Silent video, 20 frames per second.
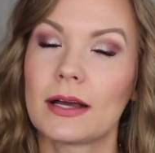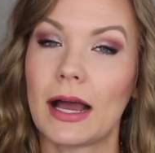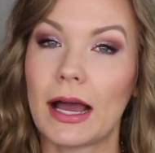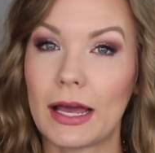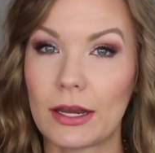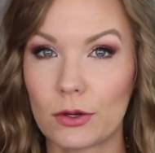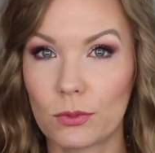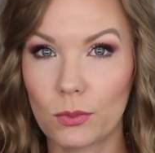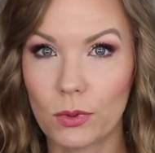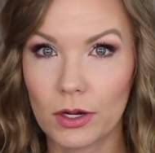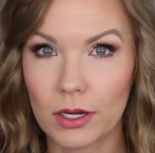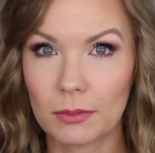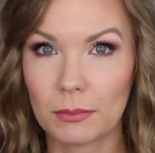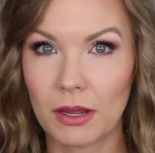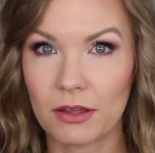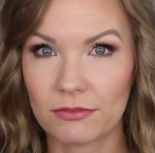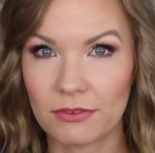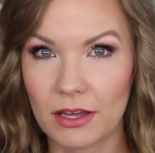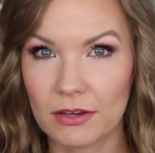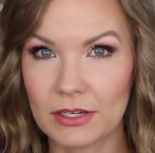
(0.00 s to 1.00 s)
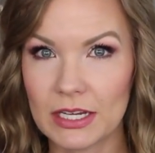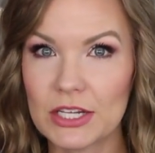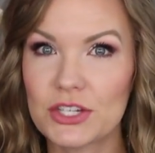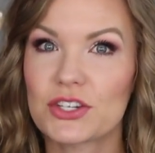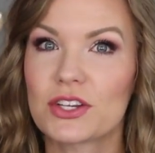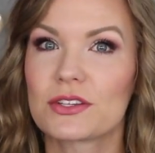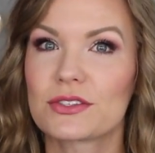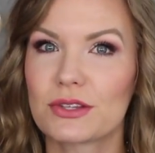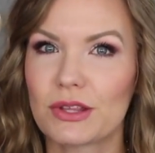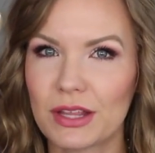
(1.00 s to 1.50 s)
I don't want it in my
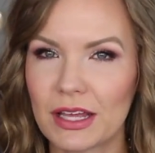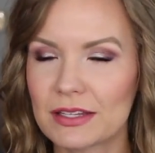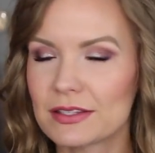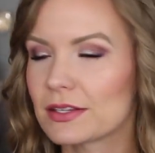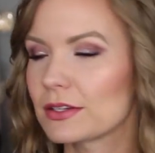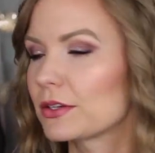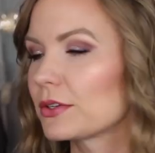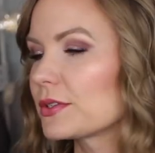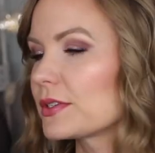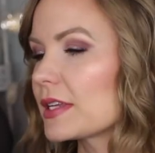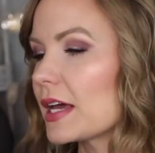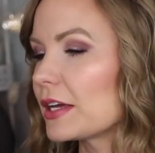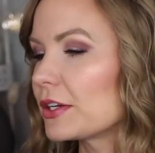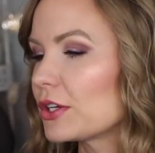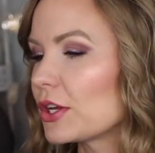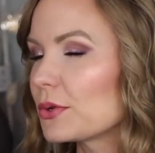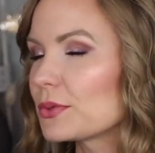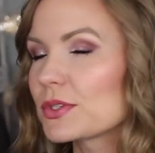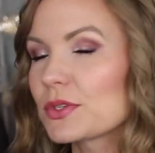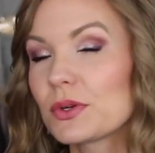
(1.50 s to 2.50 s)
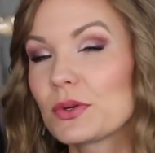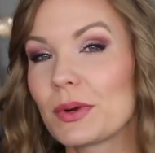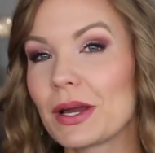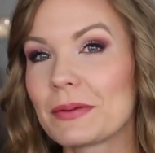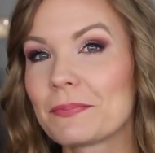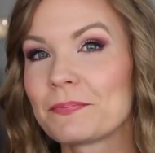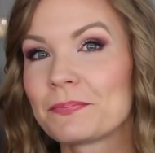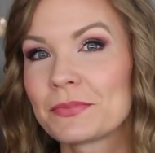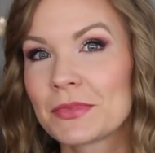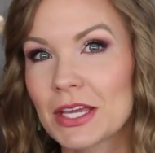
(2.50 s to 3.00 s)
foundation. So that's a little side note. So
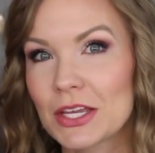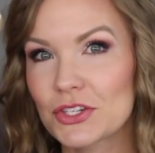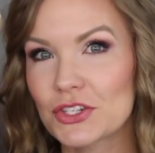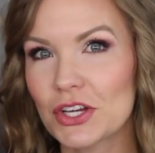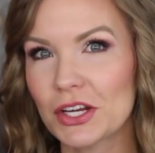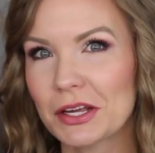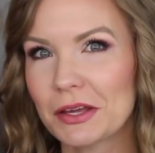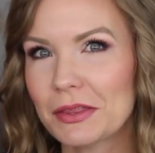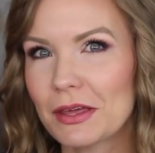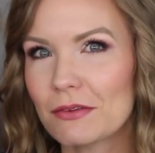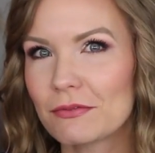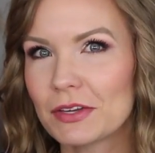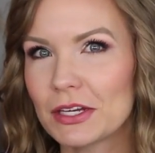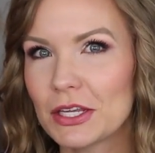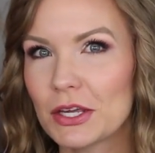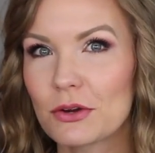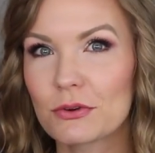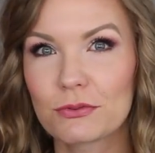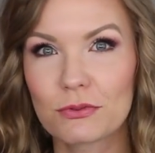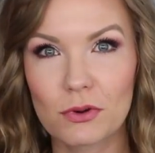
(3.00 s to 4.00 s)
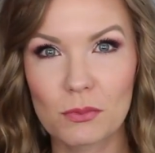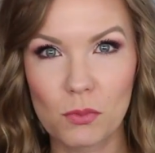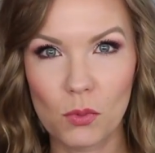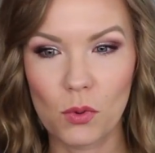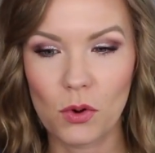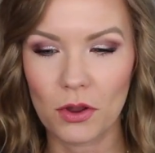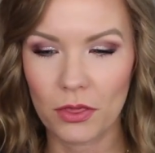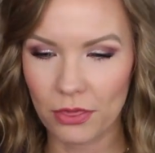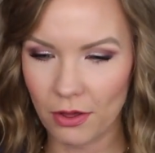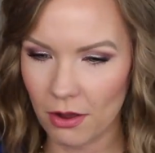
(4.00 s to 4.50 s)
anyway, check out that video for
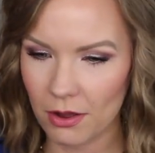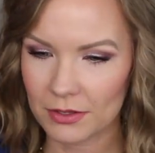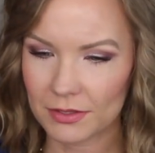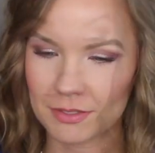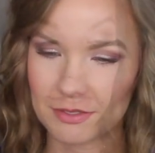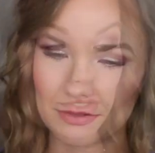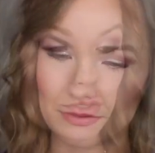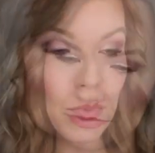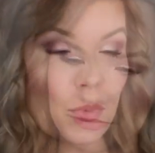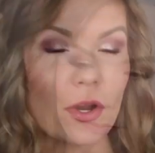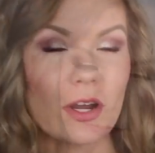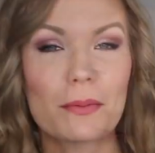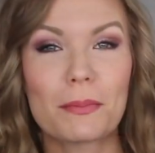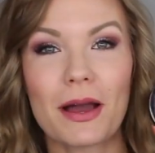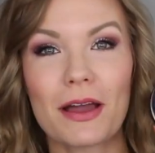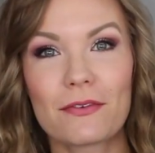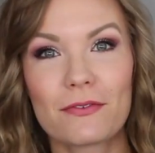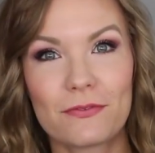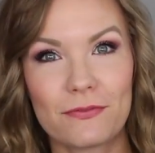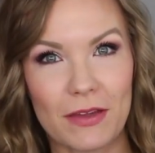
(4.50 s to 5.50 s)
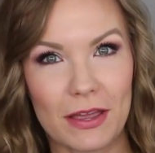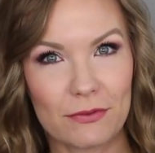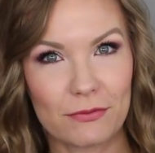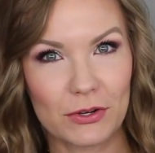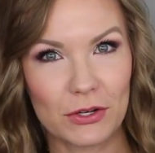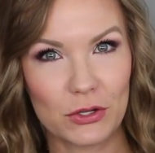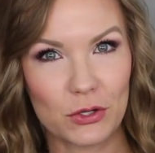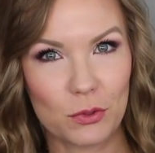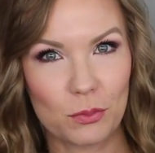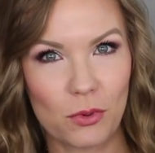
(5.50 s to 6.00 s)
more thoughts. This is one of my
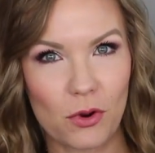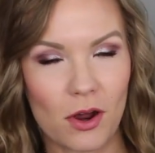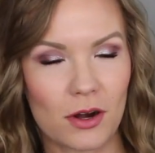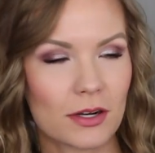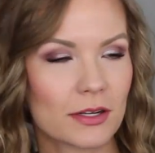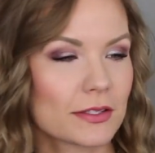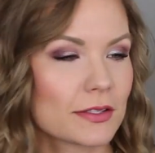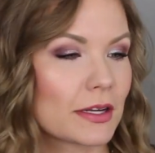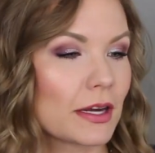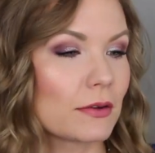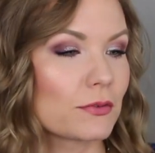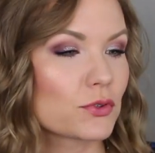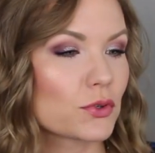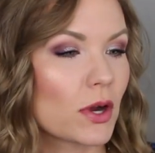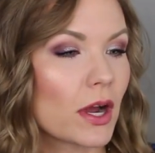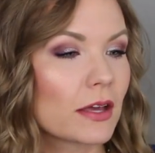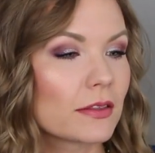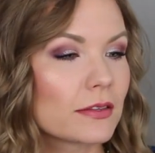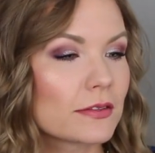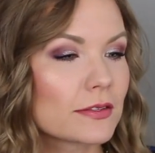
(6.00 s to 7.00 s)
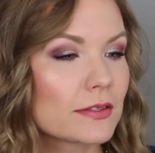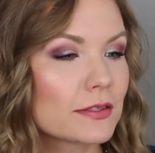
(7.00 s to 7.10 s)
favorite new products that I've tried.